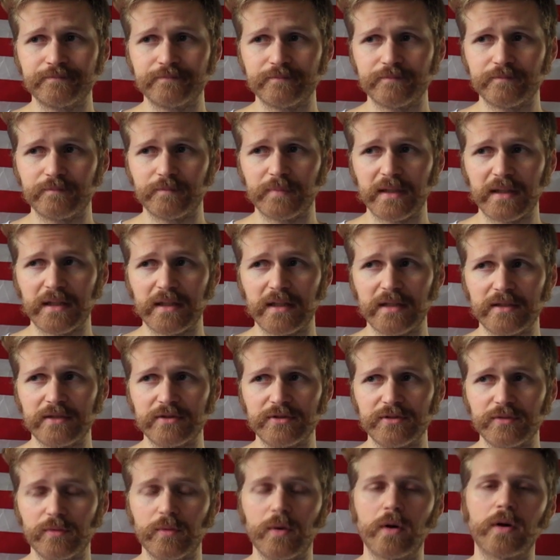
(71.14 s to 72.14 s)

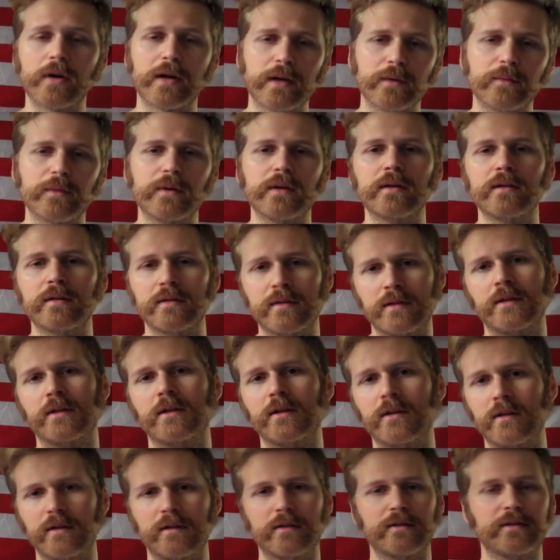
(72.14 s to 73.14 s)
because, okay, well,
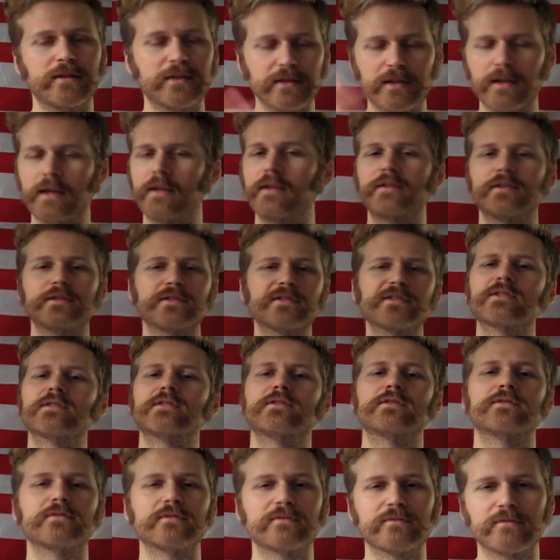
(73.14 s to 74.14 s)
this is going
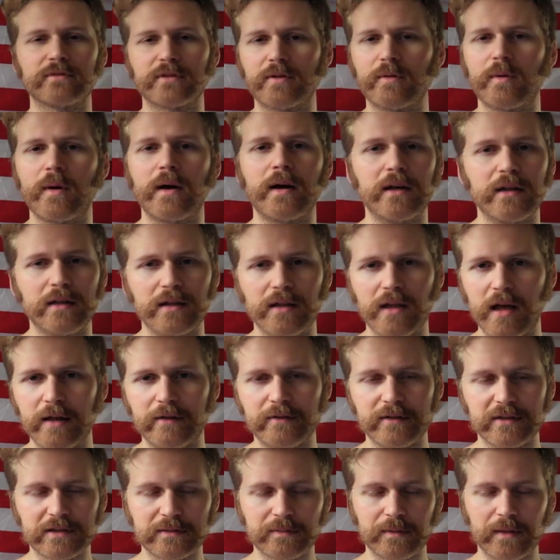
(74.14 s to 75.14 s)
to require a lot of
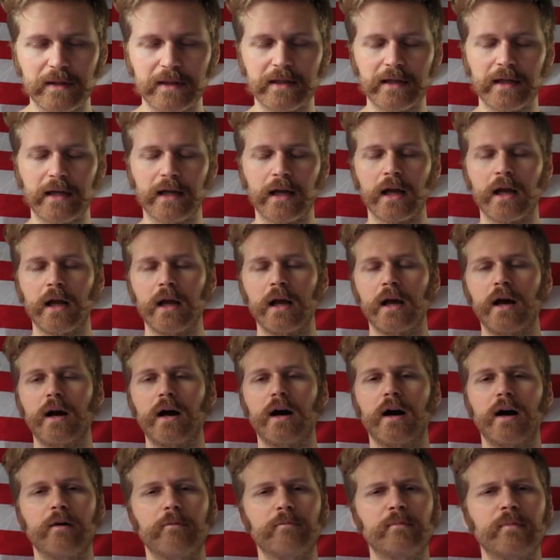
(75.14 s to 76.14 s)
explaining.
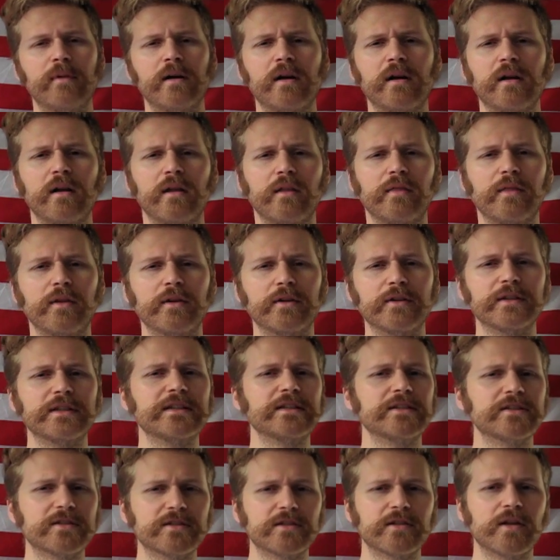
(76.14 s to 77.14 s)
There
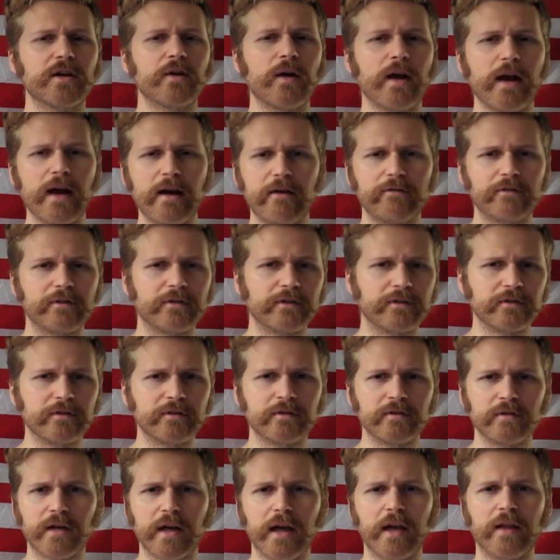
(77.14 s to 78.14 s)
is no heaven
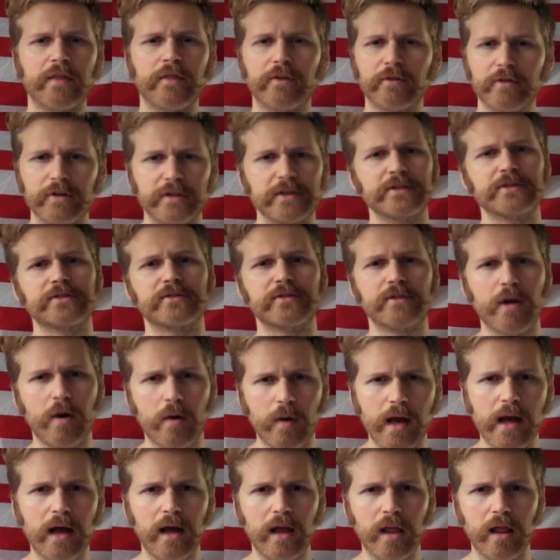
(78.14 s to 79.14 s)
and there is no
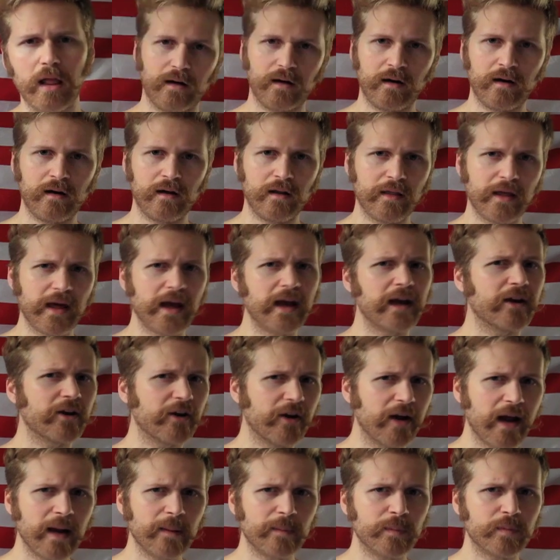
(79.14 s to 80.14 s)
hell. All that
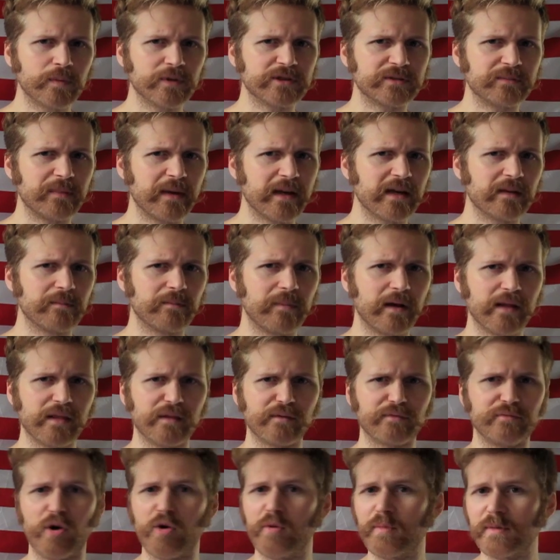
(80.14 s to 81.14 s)
crap was made up by the
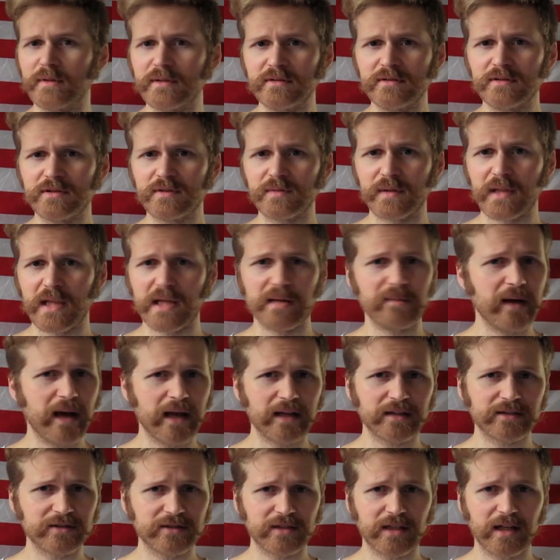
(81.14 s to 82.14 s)
Romans when they
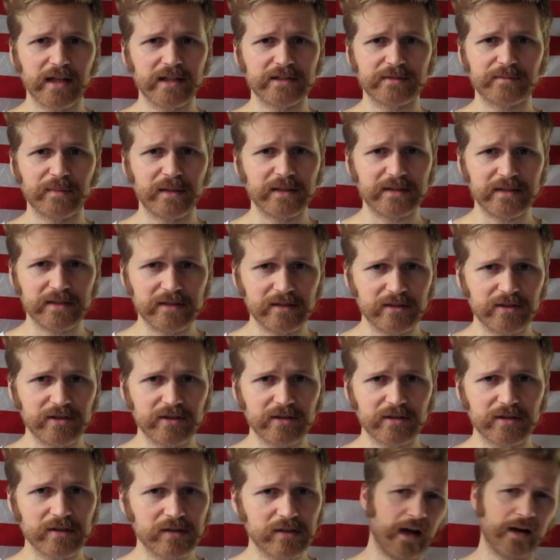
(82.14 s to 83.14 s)
bastardized my
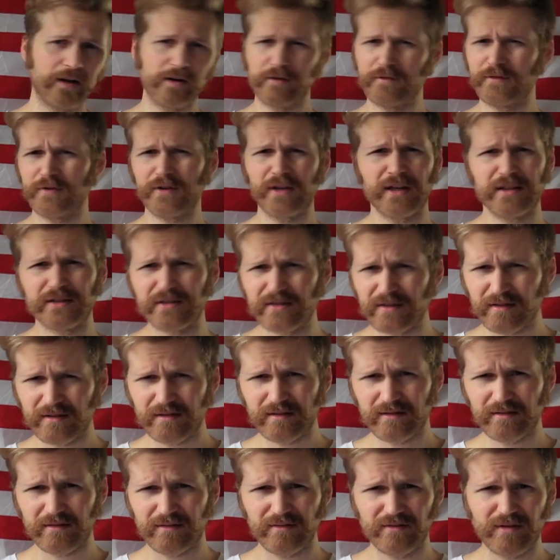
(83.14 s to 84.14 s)
teachings. I don't know if you guys
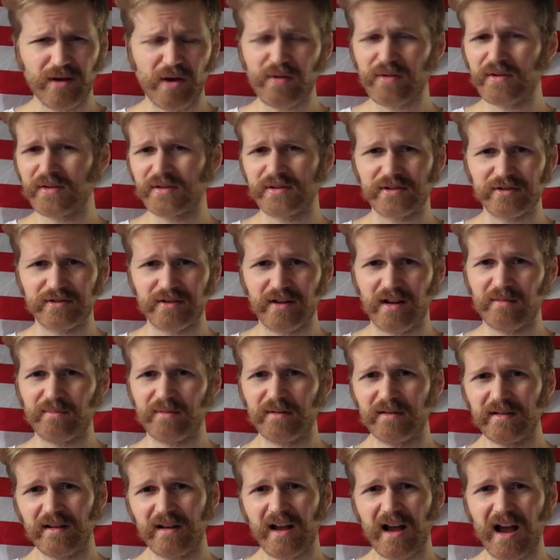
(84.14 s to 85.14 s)
know this or not, but